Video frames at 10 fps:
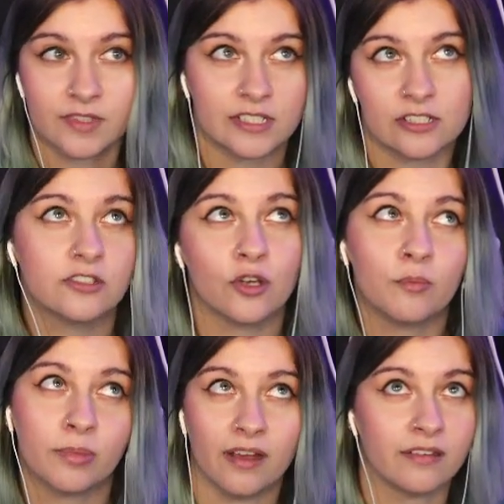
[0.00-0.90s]
Don't
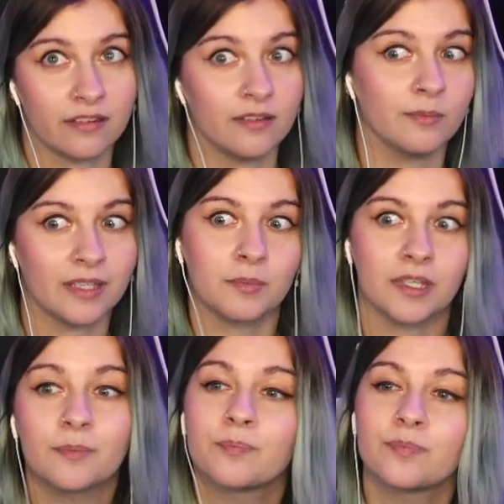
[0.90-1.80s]
bother them,
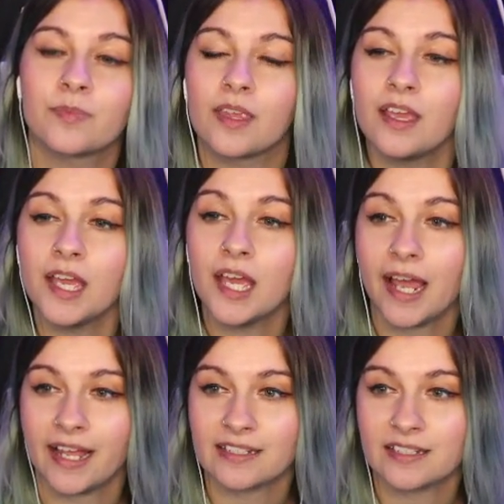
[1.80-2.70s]
maybe. I
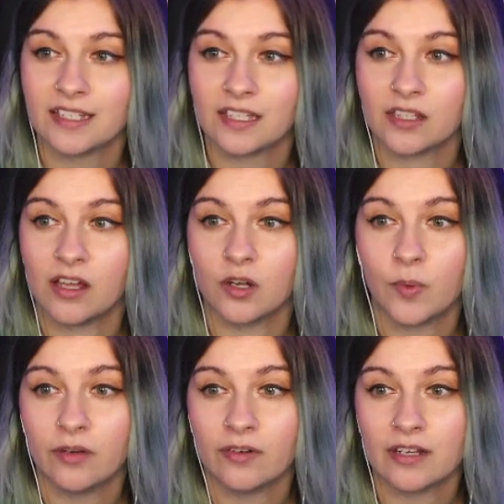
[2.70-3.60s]
had to take the long
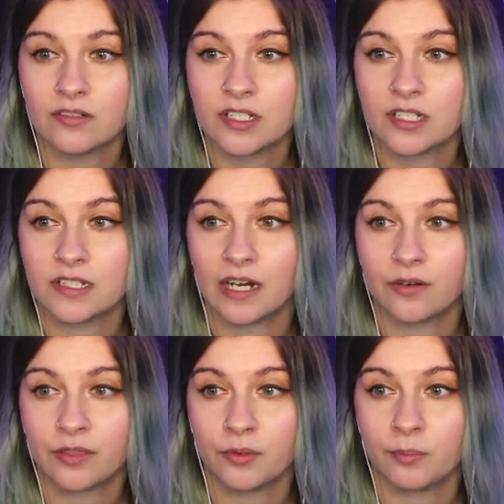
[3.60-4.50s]
way round, down
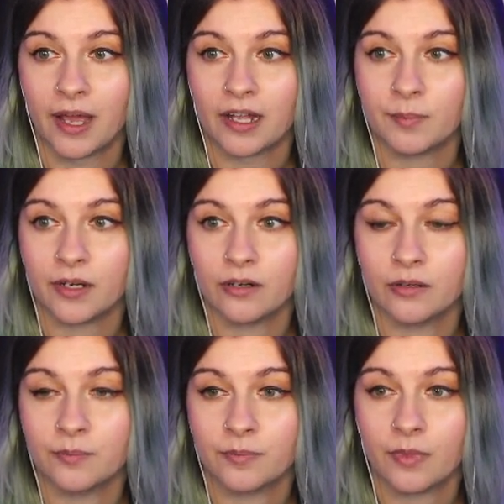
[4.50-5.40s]
through Backbarrow.
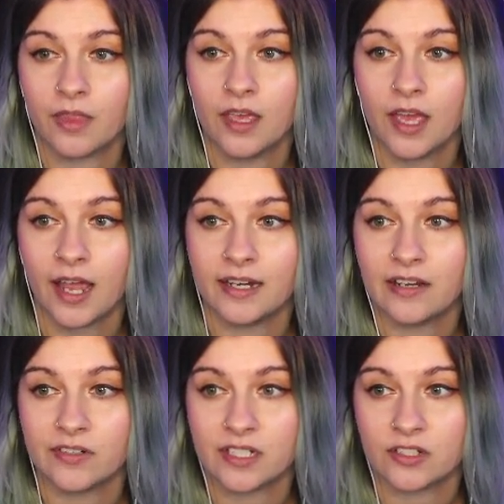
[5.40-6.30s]
I
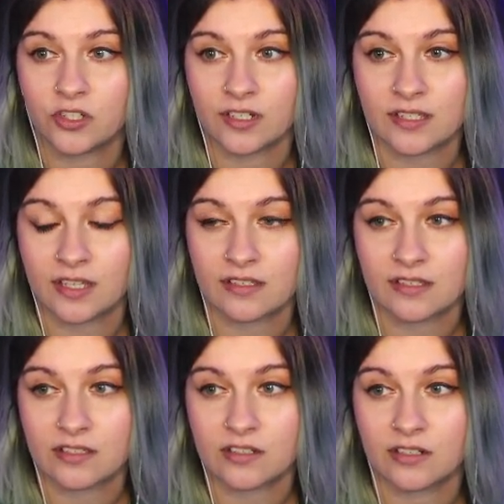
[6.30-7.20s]
never did trust that
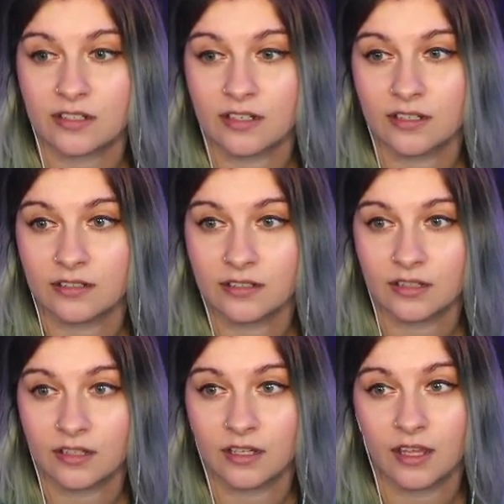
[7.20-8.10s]
sisterhood.
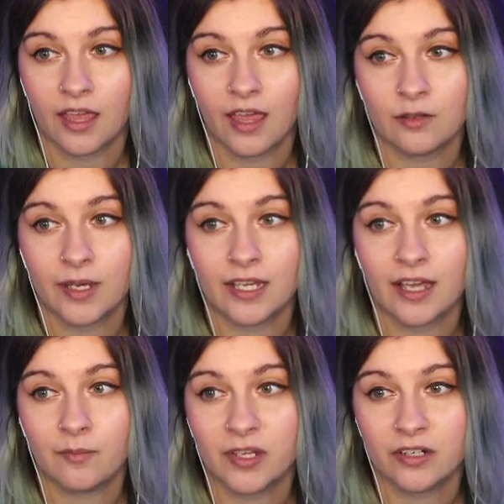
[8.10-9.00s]
Anyway,
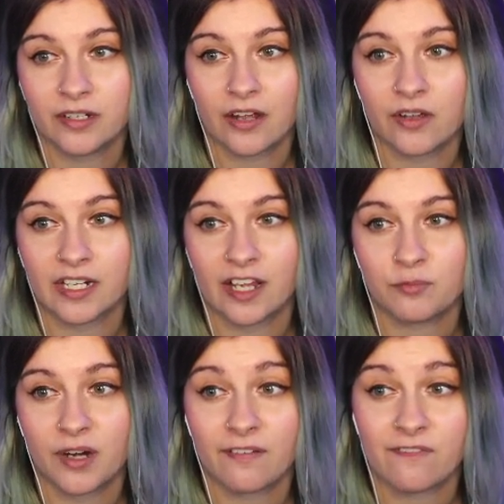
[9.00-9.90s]
I'm here now, and I've
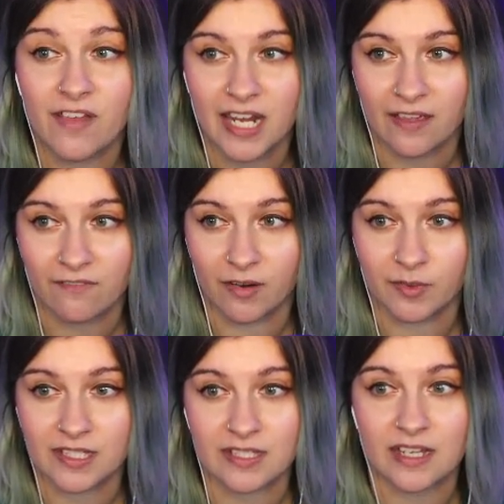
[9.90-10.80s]
brought Bennett from
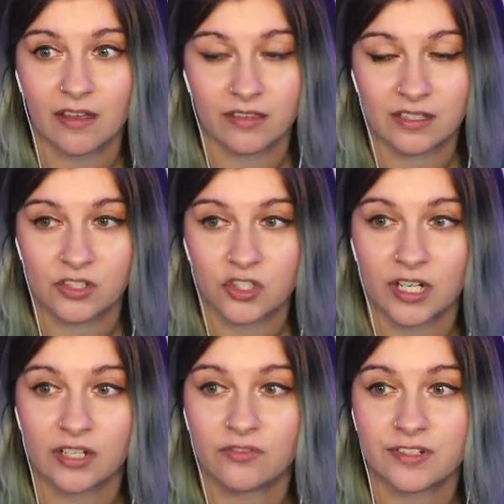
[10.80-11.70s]
the south to
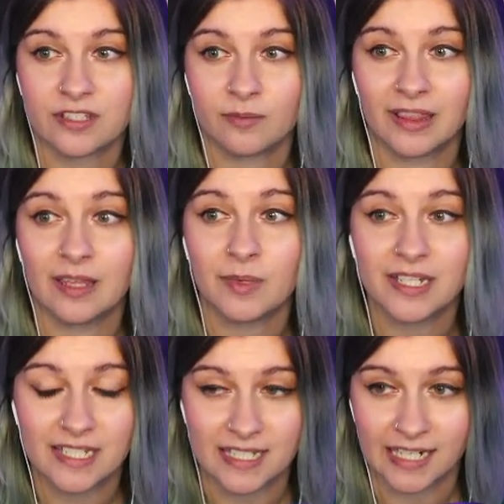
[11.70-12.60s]
trade for some
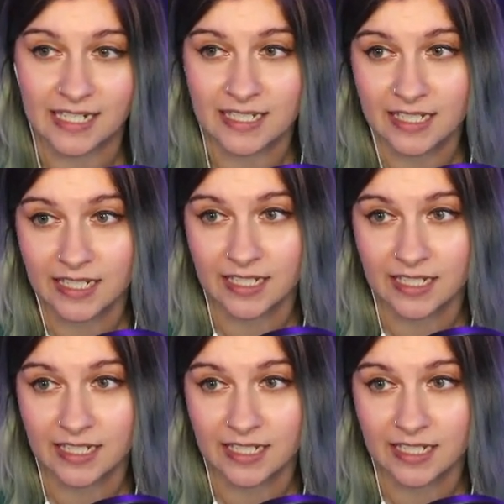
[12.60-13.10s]
lemon dandy.